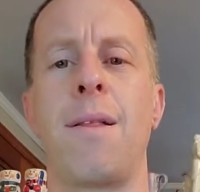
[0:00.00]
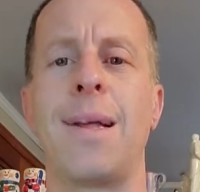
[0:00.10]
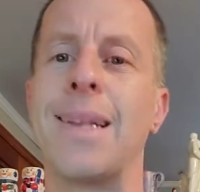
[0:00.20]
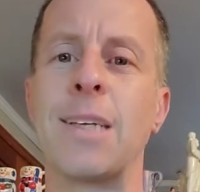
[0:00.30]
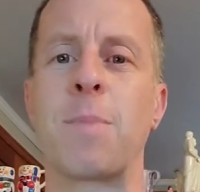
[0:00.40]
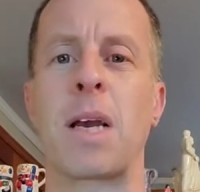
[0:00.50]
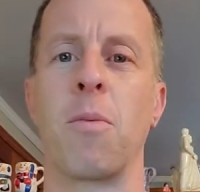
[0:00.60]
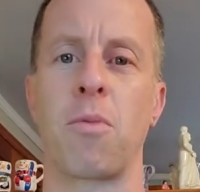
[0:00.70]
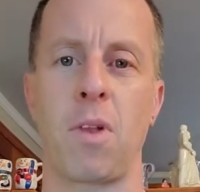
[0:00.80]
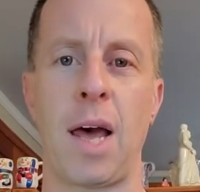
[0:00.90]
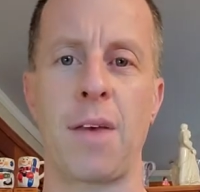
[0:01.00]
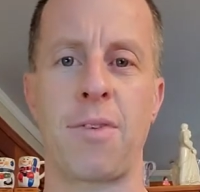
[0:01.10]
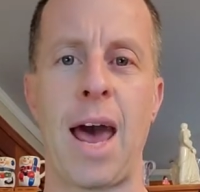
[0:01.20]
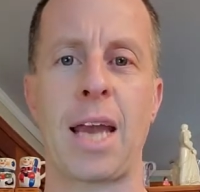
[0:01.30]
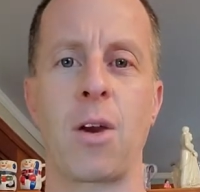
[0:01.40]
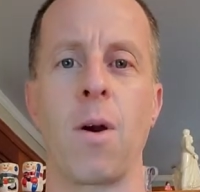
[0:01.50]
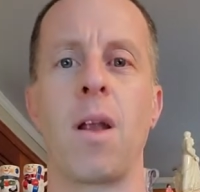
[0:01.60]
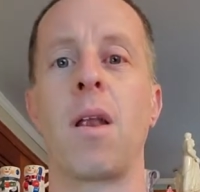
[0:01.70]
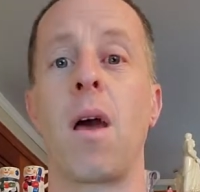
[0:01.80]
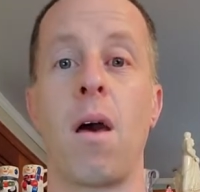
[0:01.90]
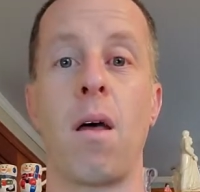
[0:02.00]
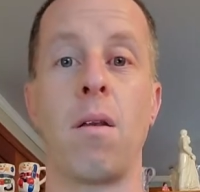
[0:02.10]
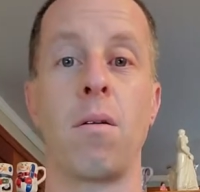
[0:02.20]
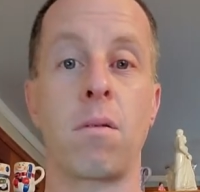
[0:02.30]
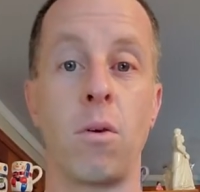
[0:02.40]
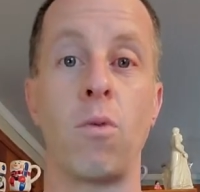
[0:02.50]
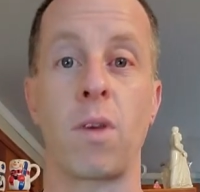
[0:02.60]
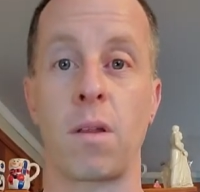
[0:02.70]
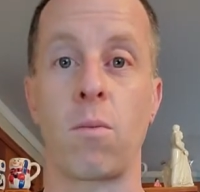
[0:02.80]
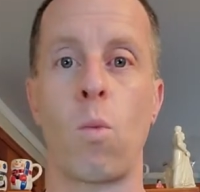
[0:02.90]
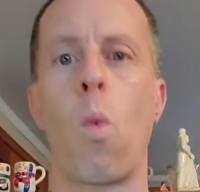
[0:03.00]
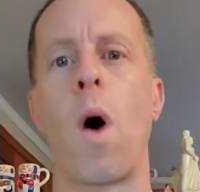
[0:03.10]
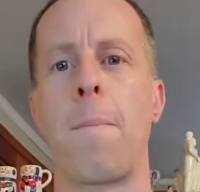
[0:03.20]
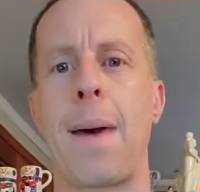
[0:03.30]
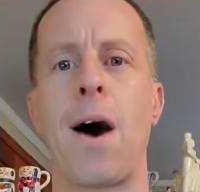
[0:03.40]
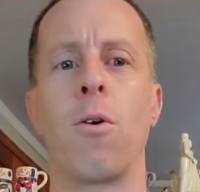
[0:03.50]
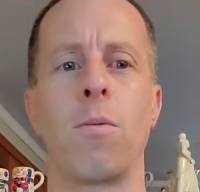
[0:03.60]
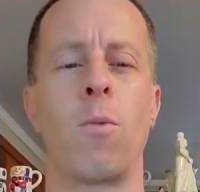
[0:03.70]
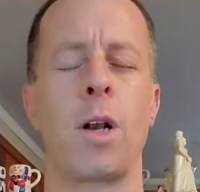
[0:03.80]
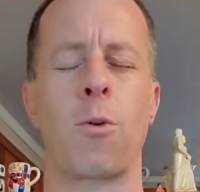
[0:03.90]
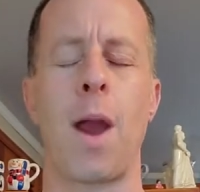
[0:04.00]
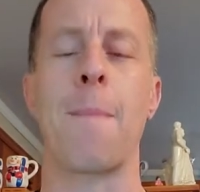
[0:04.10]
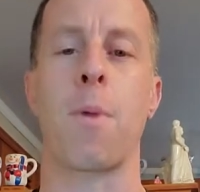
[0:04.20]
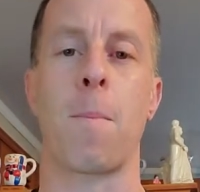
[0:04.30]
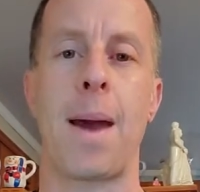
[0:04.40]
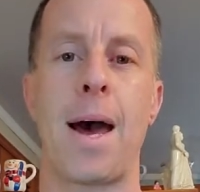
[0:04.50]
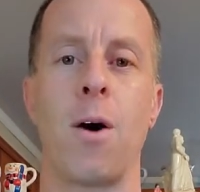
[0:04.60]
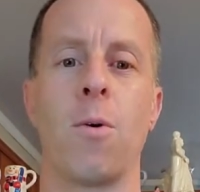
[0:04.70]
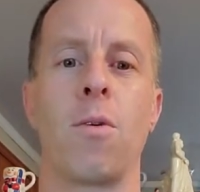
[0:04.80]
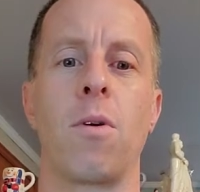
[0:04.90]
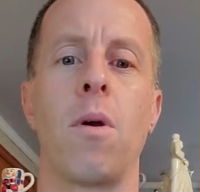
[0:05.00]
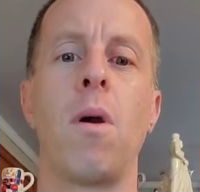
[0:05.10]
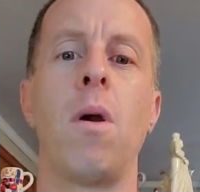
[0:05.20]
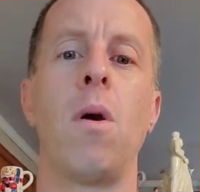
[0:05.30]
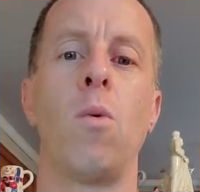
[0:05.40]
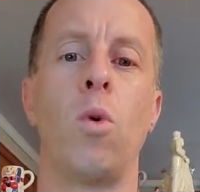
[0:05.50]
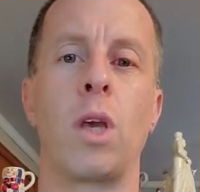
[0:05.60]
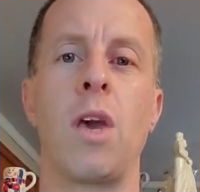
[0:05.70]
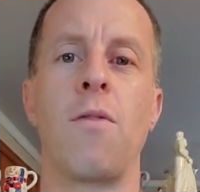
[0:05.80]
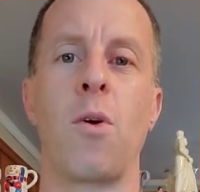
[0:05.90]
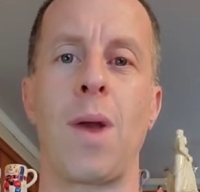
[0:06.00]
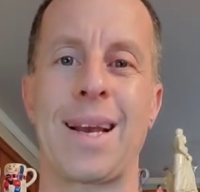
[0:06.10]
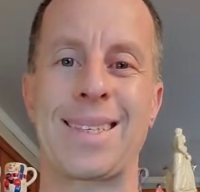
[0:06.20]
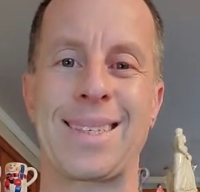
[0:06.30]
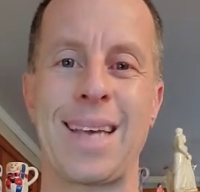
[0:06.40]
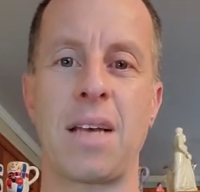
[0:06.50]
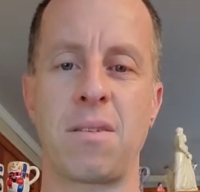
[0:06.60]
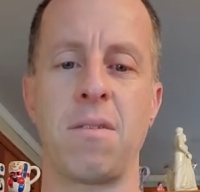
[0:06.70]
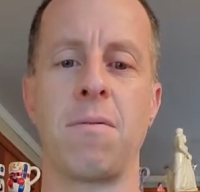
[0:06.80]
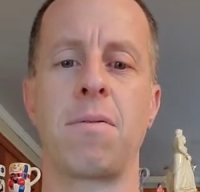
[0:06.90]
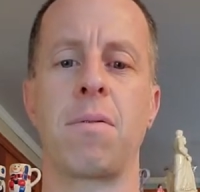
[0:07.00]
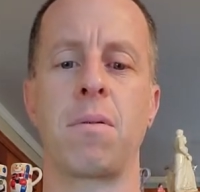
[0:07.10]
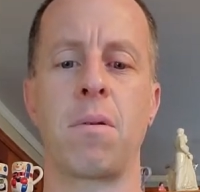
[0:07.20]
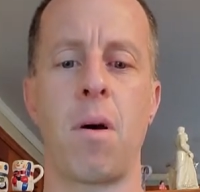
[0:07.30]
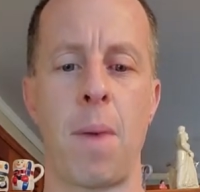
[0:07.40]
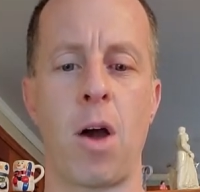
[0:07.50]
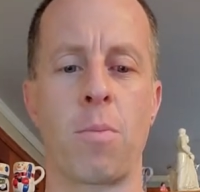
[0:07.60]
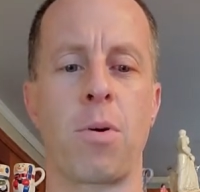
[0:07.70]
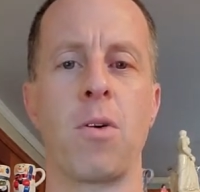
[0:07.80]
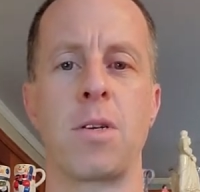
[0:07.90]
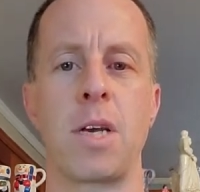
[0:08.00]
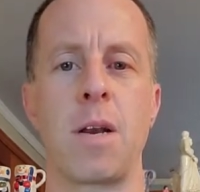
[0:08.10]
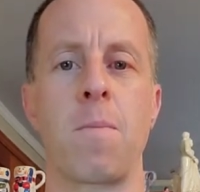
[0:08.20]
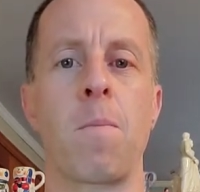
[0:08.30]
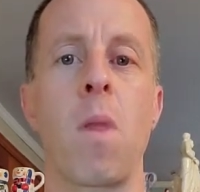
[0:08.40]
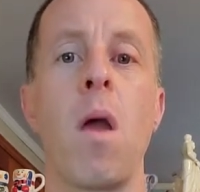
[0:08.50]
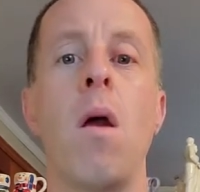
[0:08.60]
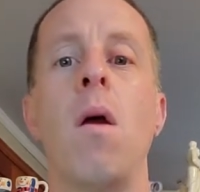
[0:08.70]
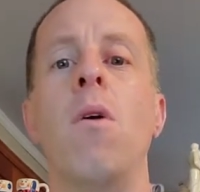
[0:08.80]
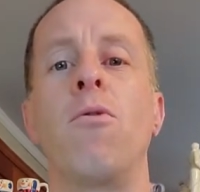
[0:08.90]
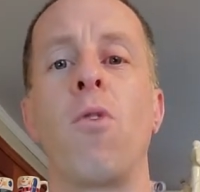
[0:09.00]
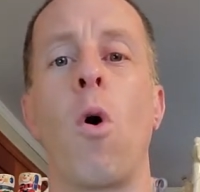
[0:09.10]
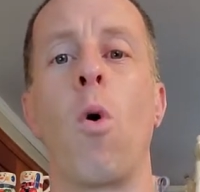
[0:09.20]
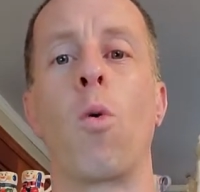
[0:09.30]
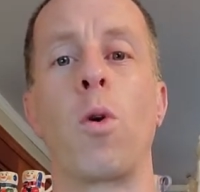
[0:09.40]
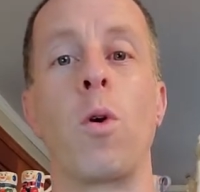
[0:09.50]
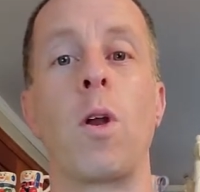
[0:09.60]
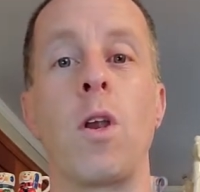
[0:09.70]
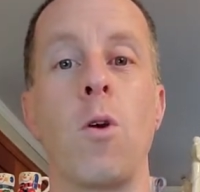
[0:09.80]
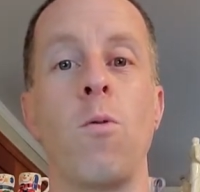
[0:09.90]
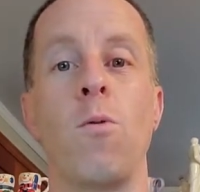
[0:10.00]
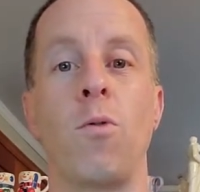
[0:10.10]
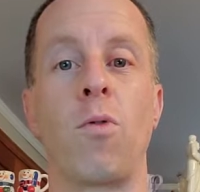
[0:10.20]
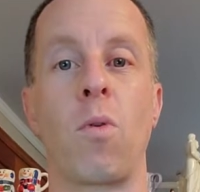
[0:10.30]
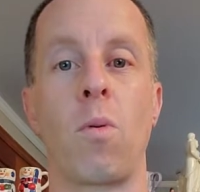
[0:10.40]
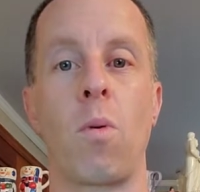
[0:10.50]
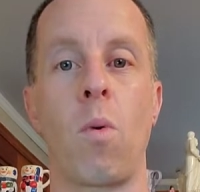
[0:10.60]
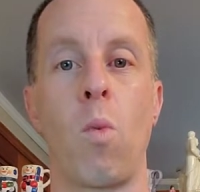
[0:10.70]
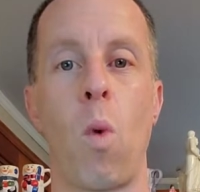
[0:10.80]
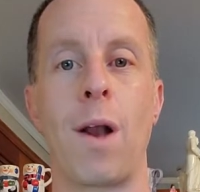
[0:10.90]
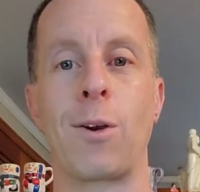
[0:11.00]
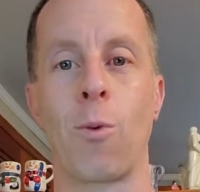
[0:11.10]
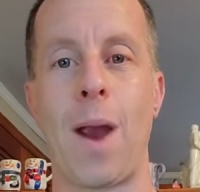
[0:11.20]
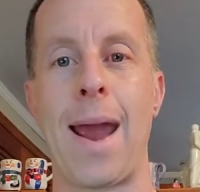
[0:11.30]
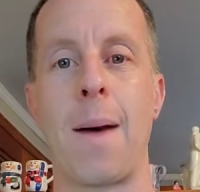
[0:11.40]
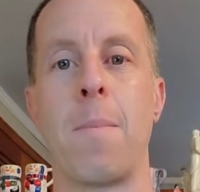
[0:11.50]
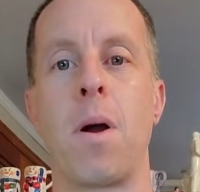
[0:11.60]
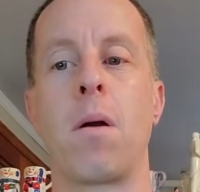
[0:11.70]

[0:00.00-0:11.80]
this becomes less accurate, and using 1 gram per pound will give you an excessive amount of protein. So you can use 1 gram